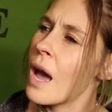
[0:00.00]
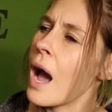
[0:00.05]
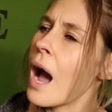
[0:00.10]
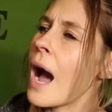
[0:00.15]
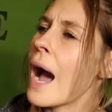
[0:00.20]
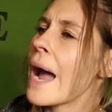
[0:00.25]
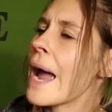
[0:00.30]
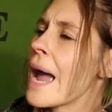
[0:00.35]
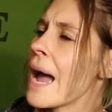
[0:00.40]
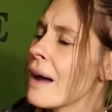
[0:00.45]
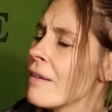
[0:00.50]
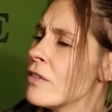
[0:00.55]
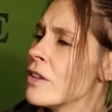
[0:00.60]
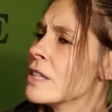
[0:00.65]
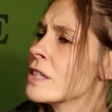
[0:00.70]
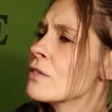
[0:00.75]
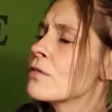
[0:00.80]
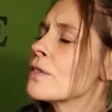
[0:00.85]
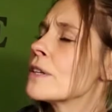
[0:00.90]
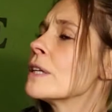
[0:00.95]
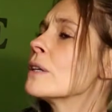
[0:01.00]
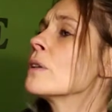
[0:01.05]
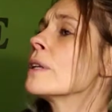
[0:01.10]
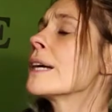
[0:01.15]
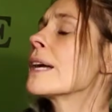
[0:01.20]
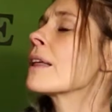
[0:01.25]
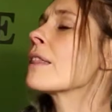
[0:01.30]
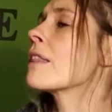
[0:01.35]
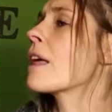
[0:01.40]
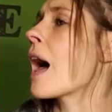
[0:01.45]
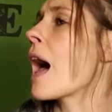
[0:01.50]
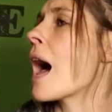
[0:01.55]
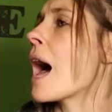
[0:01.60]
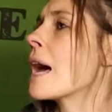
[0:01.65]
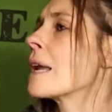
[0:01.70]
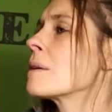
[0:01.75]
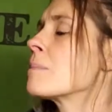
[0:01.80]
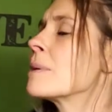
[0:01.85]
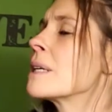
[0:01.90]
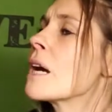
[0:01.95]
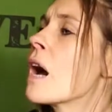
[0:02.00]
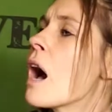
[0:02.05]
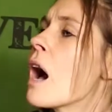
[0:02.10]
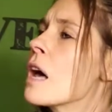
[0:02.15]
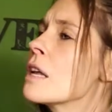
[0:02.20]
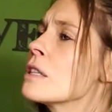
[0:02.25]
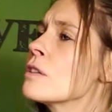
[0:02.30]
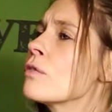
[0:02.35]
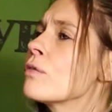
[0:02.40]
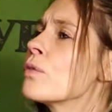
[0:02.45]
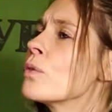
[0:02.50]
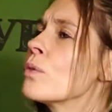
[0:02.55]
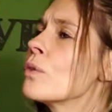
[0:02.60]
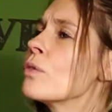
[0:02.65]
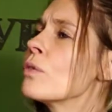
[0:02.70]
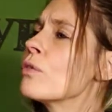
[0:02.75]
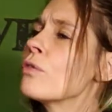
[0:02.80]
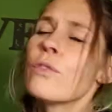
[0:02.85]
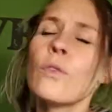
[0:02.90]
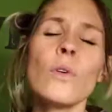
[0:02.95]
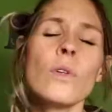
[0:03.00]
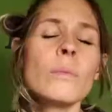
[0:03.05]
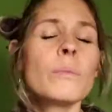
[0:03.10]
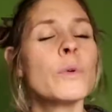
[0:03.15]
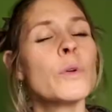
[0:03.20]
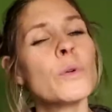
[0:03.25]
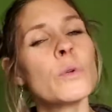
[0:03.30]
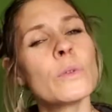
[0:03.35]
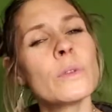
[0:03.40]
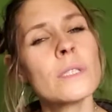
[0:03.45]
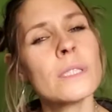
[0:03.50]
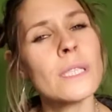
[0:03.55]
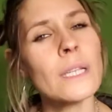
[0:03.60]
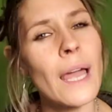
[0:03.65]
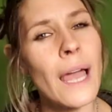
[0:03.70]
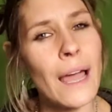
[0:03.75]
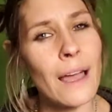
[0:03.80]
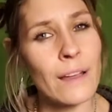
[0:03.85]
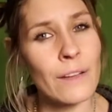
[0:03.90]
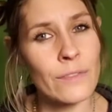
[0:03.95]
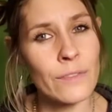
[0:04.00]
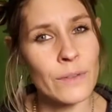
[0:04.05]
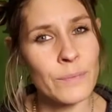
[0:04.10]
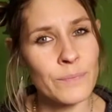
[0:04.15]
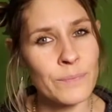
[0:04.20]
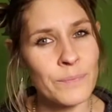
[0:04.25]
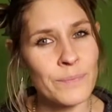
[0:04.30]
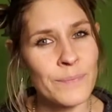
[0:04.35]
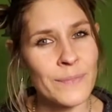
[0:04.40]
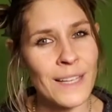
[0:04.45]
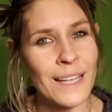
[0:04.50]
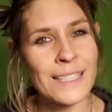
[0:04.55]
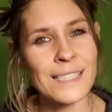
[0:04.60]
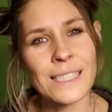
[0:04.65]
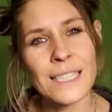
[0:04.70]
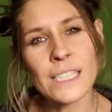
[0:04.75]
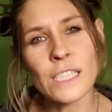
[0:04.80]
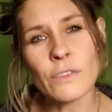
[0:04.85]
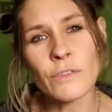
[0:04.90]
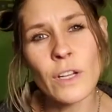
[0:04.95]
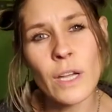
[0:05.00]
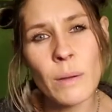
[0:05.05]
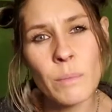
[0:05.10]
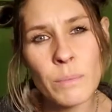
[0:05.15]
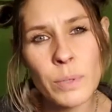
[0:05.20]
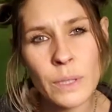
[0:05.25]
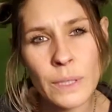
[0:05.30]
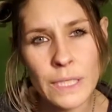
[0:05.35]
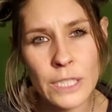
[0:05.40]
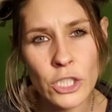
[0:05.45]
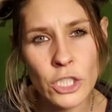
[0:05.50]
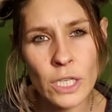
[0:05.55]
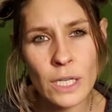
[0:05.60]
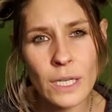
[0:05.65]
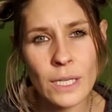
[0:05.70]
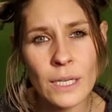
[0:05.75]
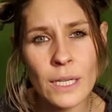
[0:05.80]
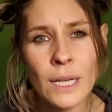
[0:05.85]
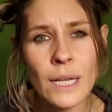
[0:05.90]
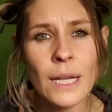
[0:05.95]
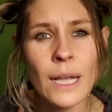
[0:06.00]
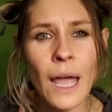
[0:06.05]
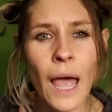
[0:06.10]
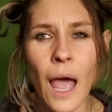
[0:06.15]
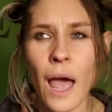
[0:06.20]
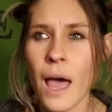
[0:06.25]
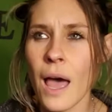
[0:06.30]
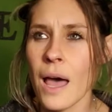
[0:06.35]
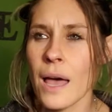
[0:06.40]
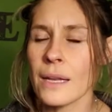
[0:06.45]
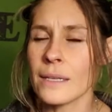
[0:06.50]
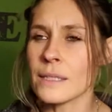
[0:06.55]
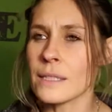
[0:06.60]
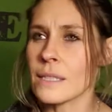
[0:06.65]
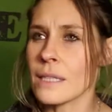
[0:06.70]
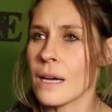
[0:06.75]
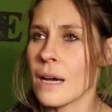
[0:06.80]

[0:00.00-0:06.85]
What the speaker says: I have this feeling that because full moons have a sense of completion and